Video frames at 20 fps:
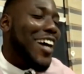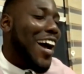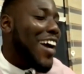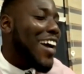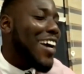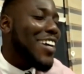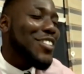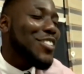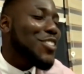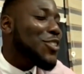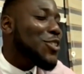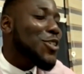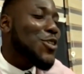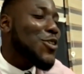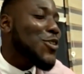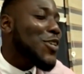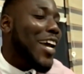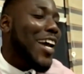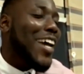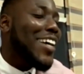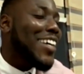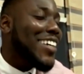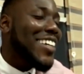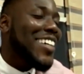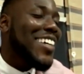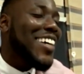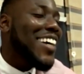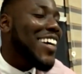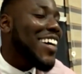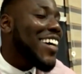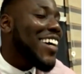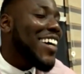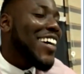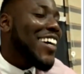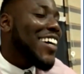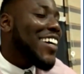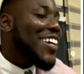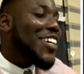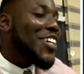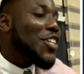You know we're about to do this. Like,
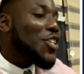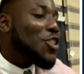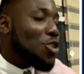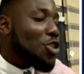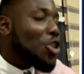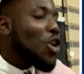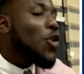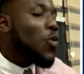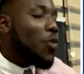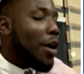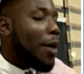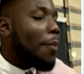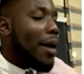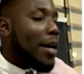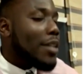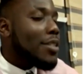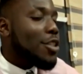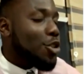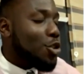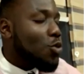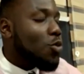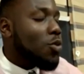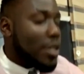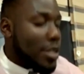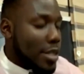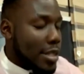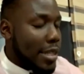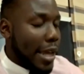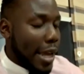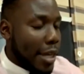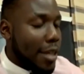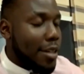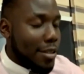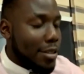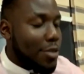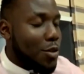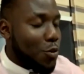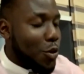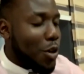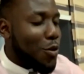I'm not going to spoil anything,
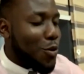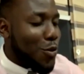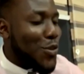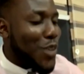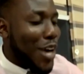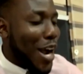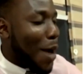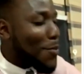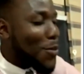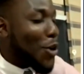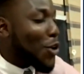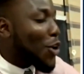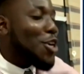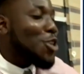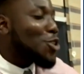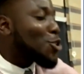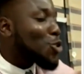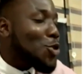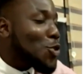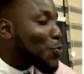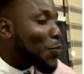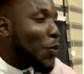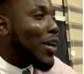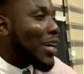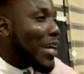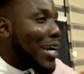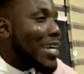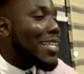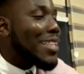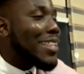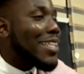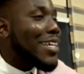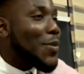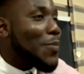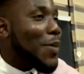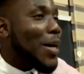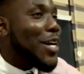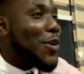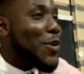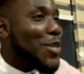but there were some scenes that were written
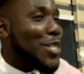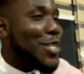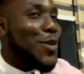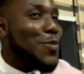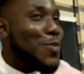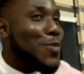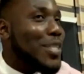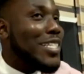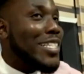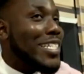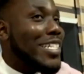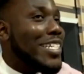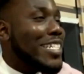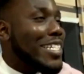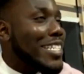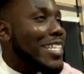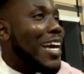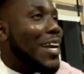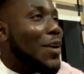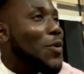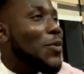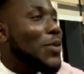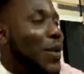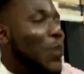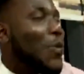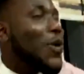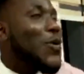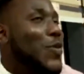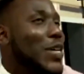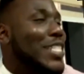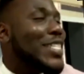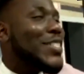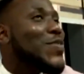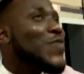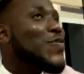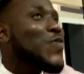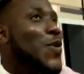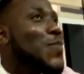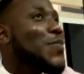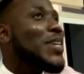for me, and I didn't get a chance to do them, and it's...